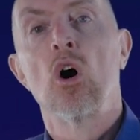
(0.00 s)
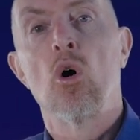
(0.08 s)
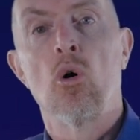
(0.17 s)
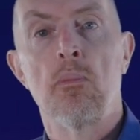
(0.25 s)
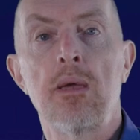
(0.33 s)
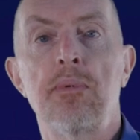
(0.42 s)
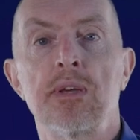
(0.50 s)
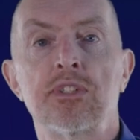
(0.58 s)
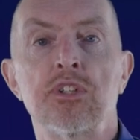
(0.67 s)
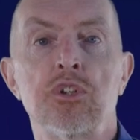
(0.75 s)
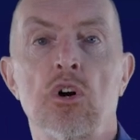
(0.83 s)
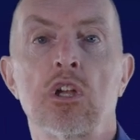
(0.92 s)
Or maybe
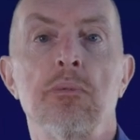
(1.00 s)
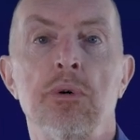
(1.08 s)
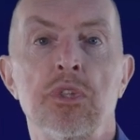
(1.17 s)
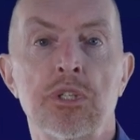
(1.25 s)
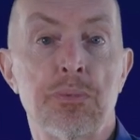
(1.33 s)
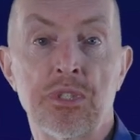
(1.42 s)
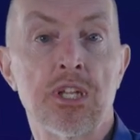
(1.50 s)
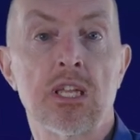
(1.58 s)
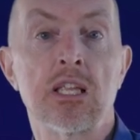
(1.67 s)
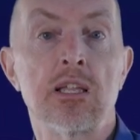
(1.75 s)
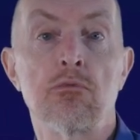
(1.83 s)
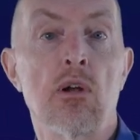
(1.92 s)
it's a document that's
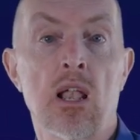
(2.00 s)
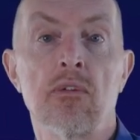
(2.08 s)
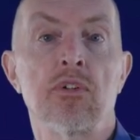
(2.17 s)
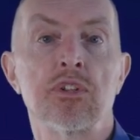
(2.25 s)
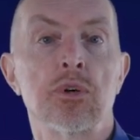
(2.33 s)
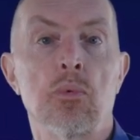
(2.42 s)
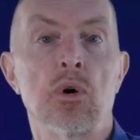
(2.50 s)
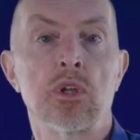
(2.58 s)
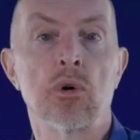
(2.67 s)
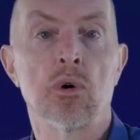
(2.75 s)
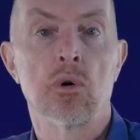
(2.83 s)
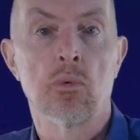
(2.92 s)
particularly relevant to what
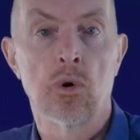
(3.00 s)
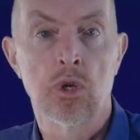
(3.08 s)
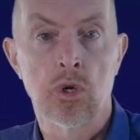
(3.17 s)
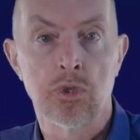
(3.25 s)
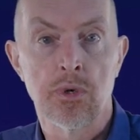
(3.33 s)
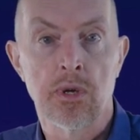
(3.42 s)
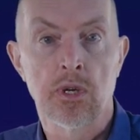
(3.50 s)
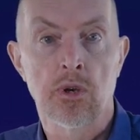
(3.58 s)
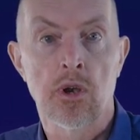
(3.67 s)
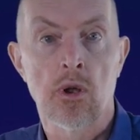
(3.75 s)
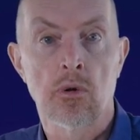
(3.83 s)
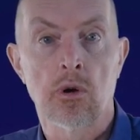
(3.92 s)
you're, what you're doing on
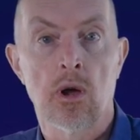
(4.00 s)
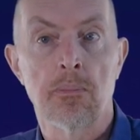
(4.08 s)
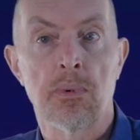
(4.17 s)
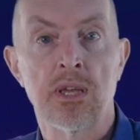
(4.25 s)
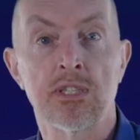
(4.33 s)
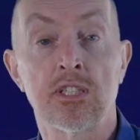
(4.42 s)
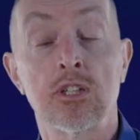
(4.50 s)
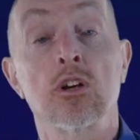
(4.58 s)
an ongoing basis.